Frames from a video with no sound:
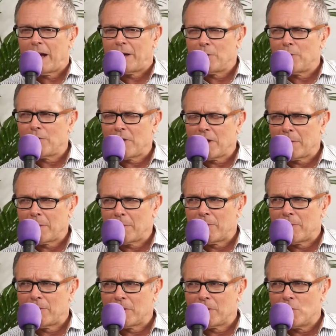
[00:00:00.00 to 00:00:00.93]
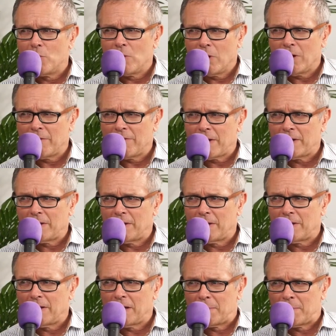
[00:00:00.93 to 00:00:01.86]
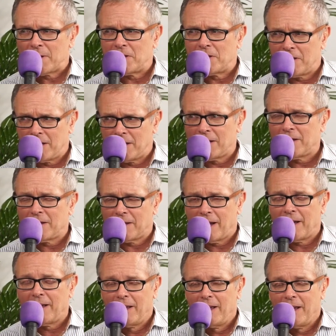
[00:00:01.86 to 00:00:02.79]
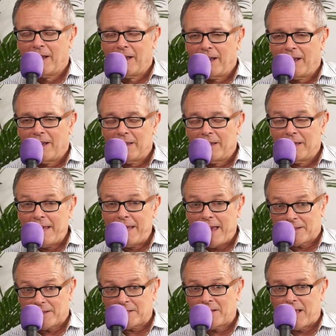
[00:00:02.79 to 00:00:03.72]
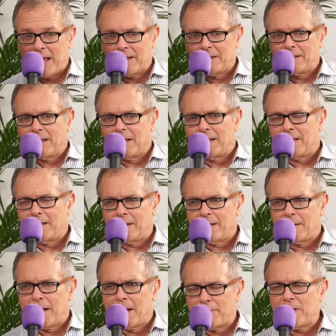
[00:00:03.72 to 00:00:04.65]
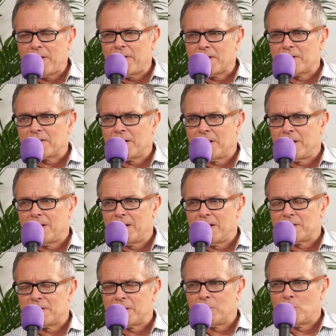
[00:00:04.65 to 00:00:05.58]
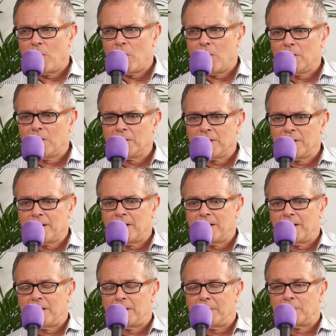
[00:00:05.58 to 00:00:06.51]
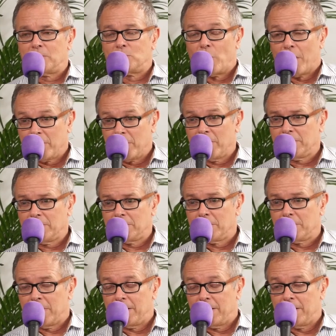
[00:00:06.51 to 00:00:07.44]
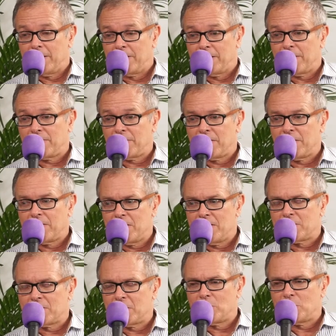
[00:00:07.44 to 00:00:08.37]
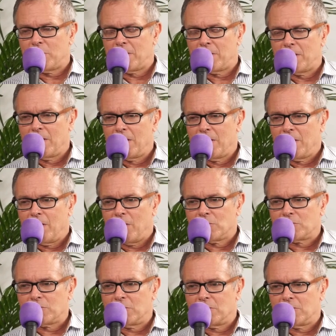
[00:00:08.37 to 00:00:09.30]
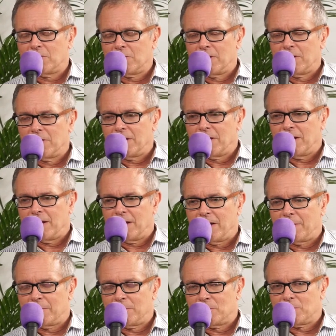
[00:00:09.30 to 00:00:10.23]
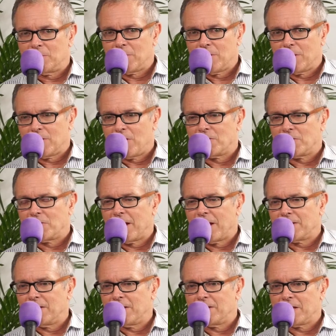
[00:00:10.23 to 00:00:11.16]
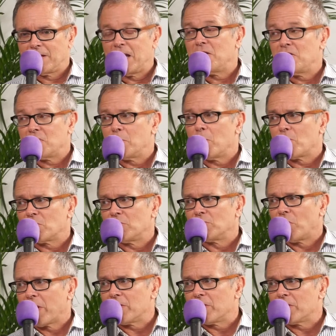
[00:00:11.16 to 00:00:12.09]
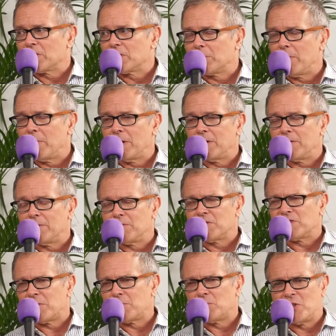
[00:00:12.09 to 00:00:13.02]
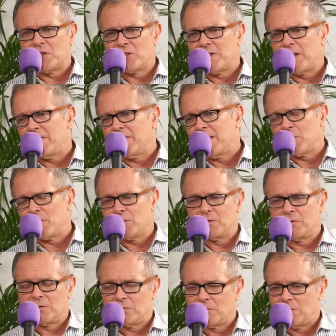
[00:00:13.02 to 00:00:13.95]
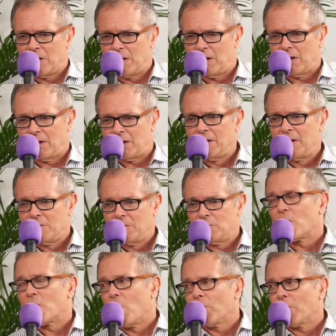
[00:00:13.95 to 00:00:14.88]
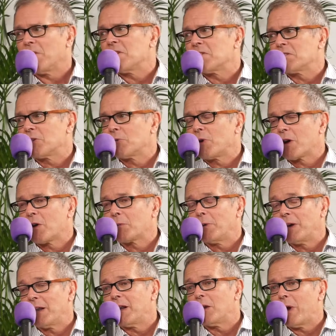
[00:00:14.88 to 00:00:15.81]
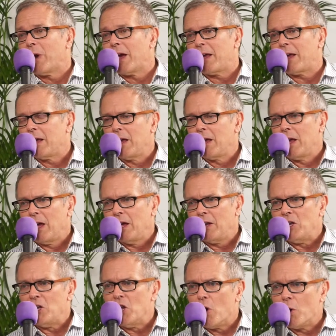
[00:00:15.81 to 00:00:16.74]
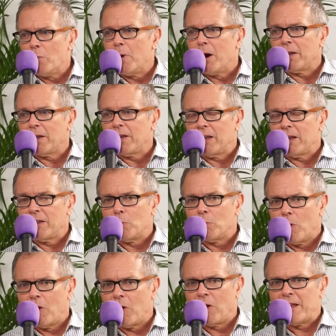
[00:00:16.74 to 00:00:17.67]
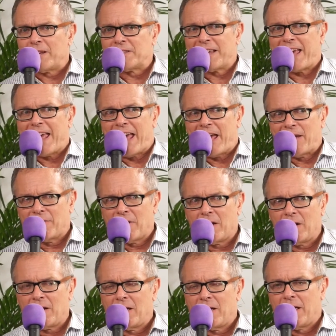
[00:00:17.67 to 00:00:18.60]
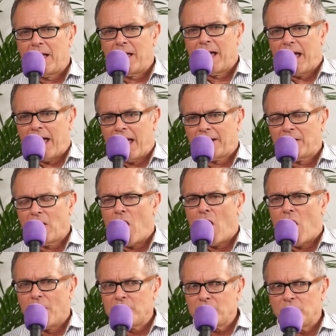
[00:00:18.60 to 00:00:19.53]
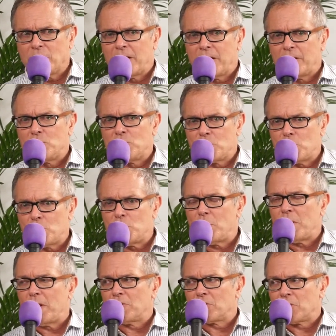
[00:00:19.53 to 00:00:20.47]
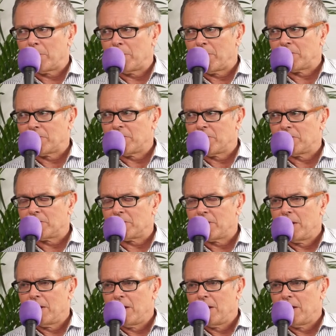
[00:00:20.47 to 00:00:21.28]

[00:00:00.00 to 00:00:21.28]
Yeah, you think about the Google event in, yep, in Pasadena. Yep, yep. Yeah. Yes, that uh, I think this uh, is a world um, record. It, it, definitely is, and we also. Um, contacted Guinness Books of Records, but for some reason they, they couldn't uh, record it as a record. But anyway, nobody in the world has ever had 102 interpreters,